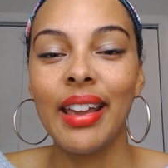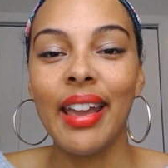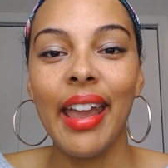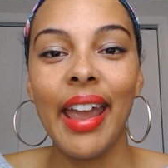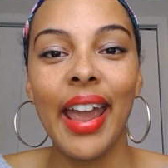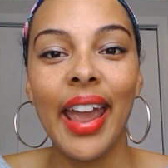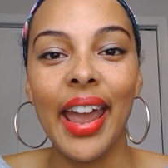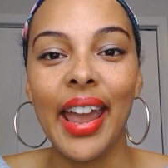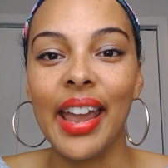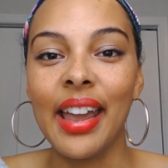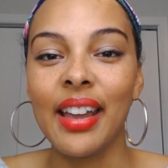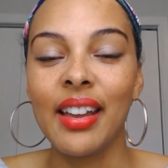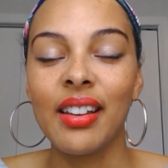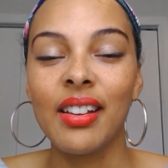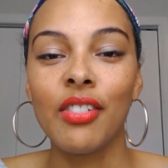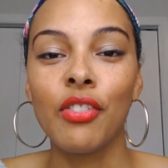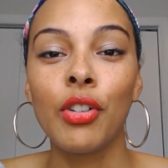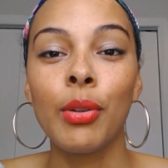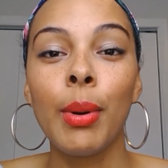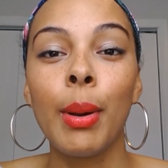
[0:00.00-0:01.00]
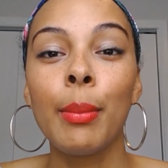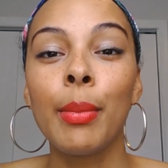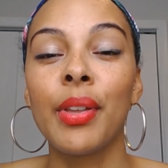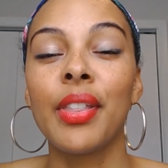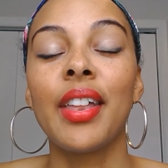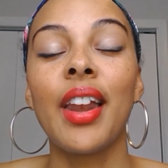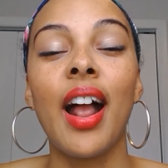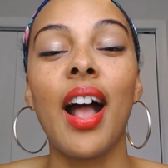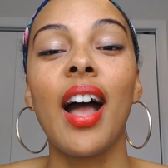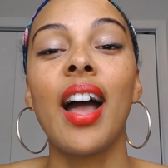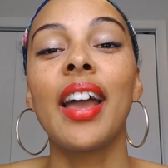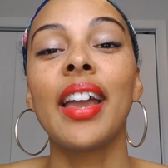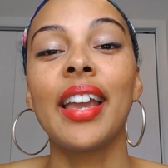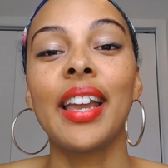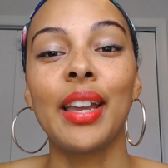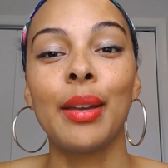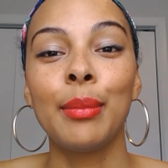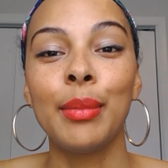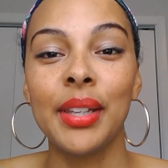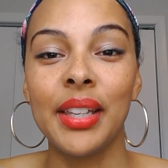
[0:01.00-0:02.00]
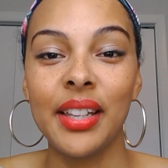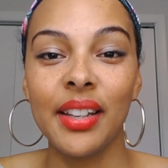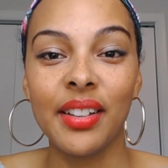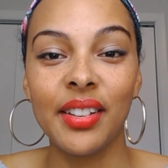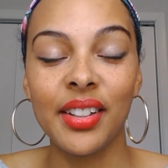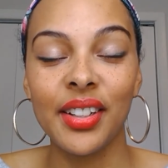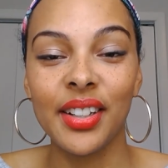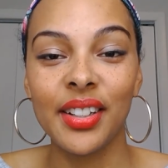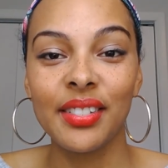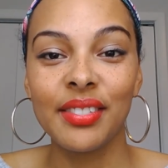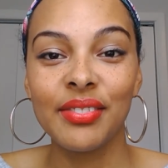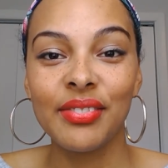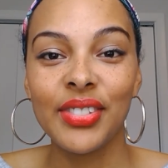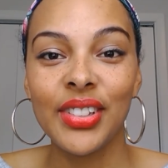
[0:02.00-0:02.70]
Hey, remember that I am healer.